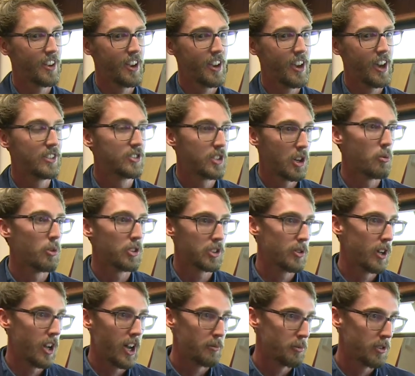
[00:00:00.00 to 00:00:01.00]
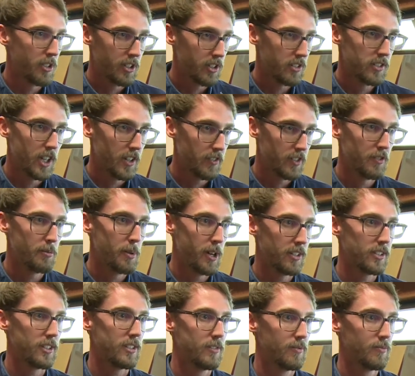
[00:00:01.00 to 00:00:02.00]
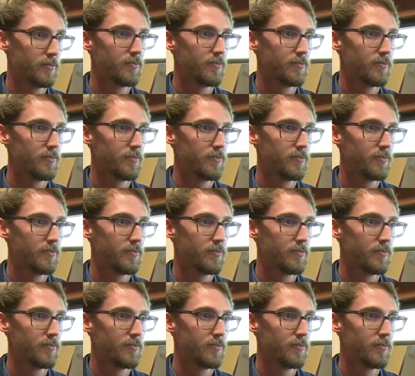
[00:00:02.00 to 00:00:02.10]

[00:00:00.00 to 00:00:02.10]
And don't want to align with the Conservative Party.